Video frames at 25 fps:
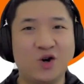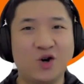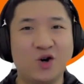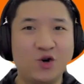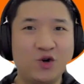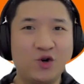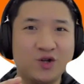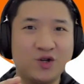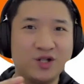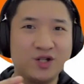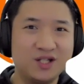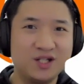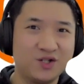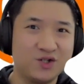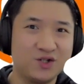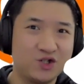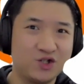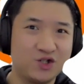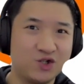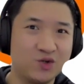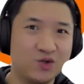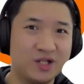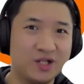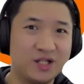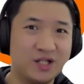All you need to
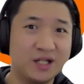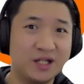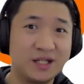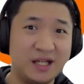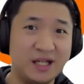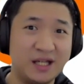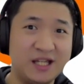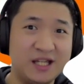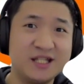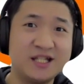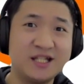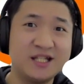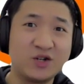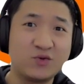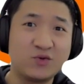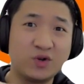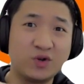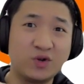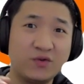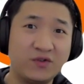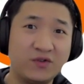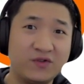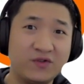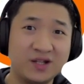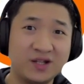do is just
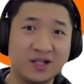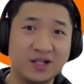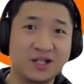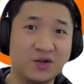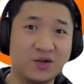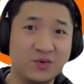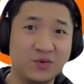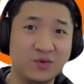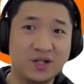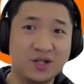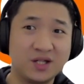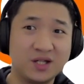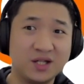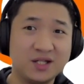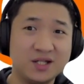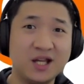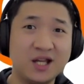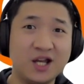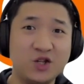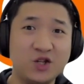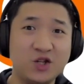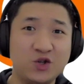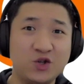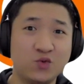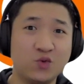integrate with the services
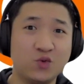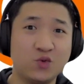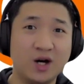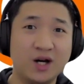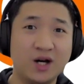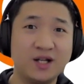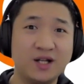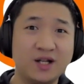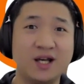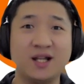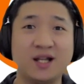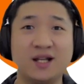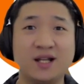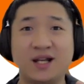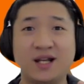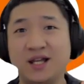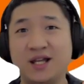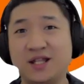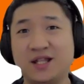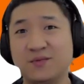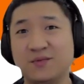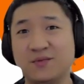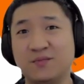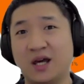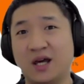that you want and
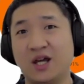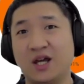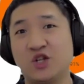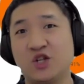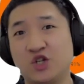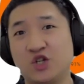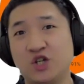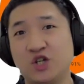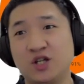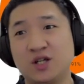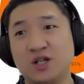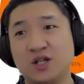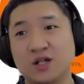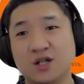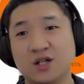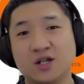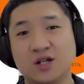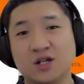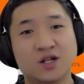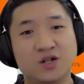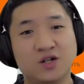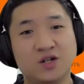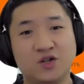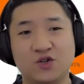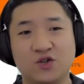let the magic,
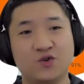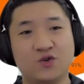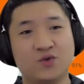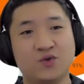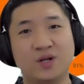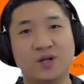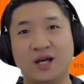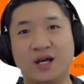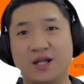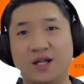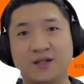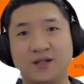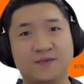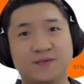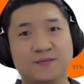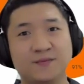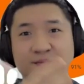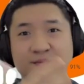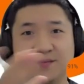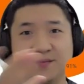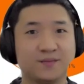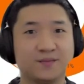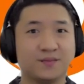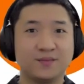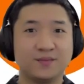let
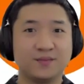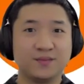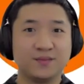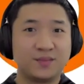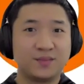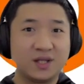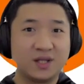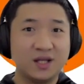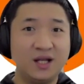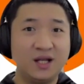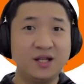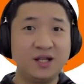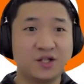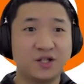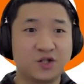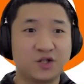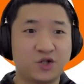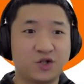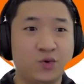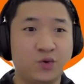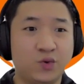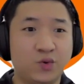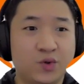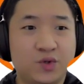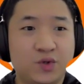the
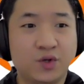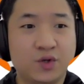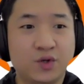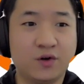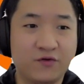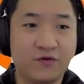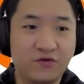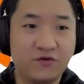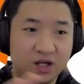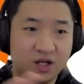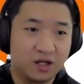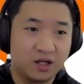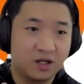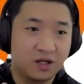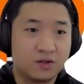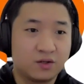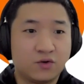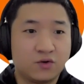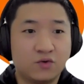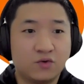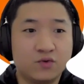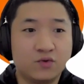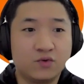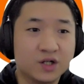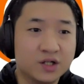tools of the
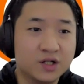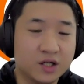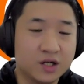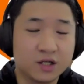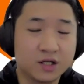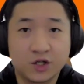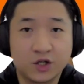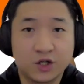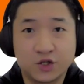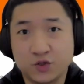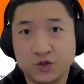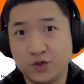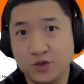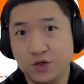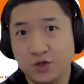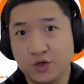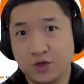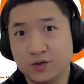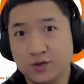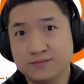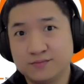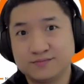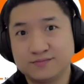Google Data Studio